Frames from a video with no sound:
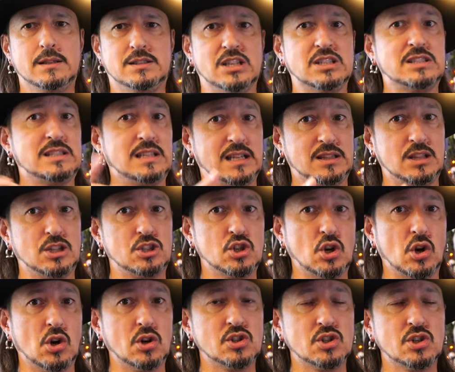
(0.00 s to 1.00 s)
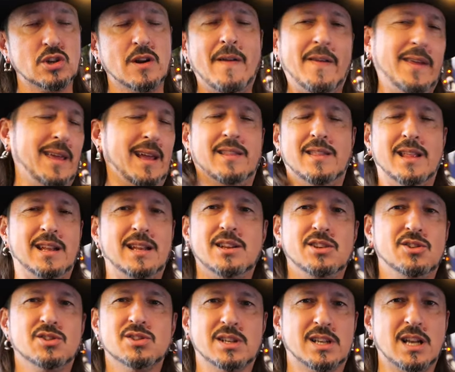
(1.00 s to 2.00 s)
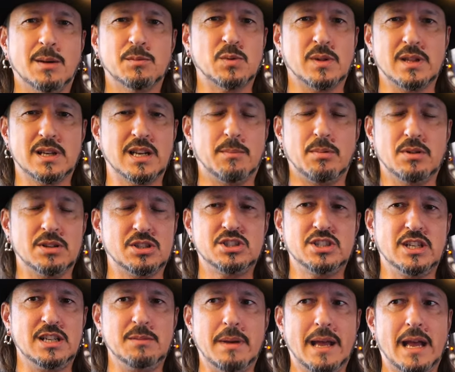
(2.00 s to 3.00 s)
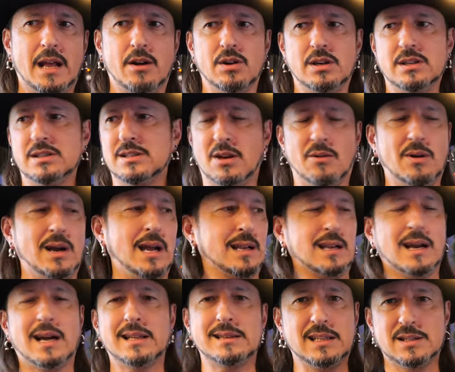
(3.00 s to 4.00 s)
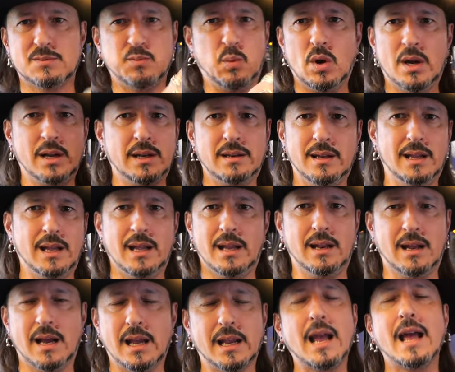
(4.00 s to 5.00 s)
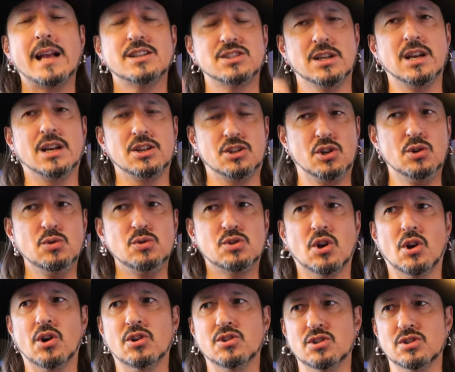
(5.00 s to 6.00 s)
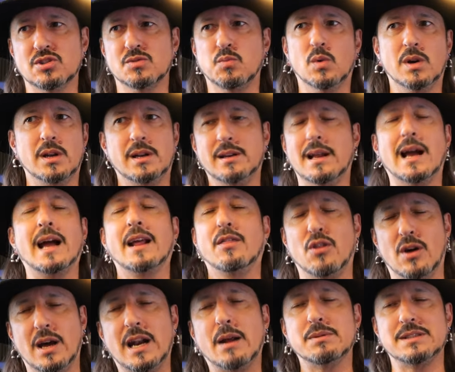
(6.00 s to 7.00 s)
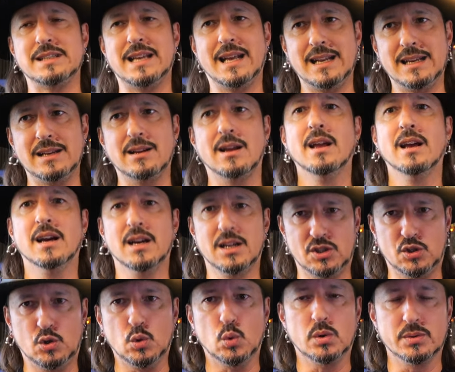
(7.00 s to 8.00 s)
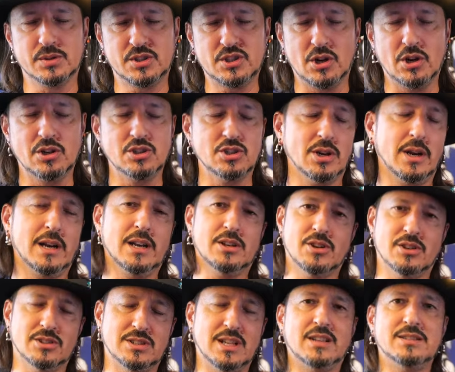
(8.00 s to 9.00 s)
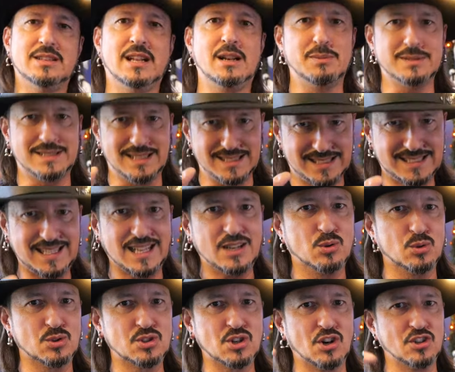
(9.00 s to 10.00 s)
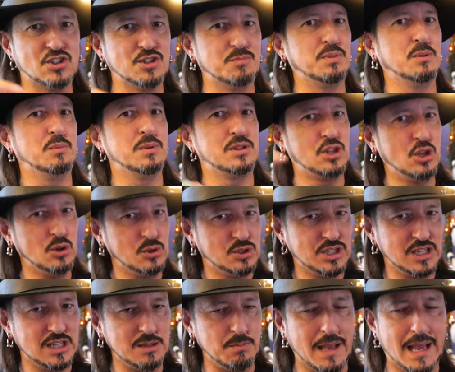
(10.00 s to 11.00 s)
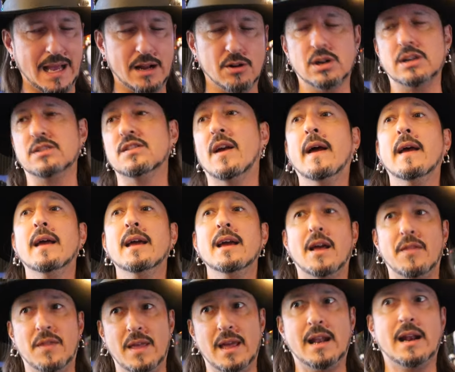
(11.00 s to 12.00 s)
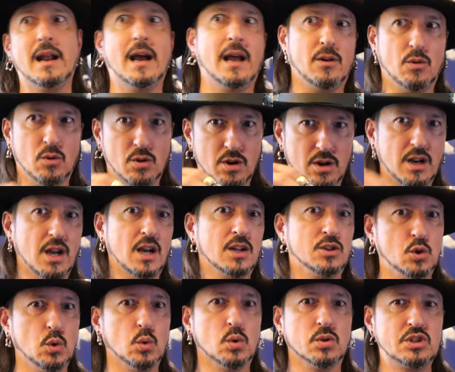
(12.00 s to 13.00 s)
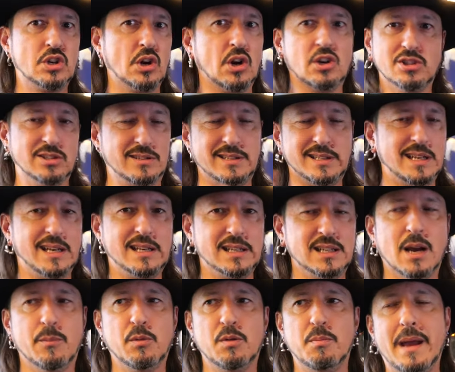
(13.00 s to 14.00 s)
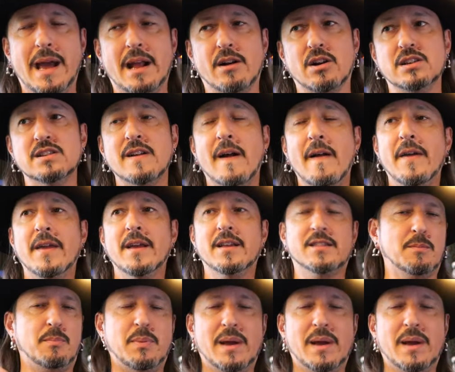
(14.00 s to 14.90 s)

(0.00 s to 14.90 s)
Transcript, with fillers: just to get the charger, and then it usually comes with a couple of shitty batteries. So I got this one, and I actually got two chargers. One, I thought I was getting a dual charger, and it turns out that it was a single charger but with two shitty batteries. And then I ordered a dual charger that didn't come with batteries. The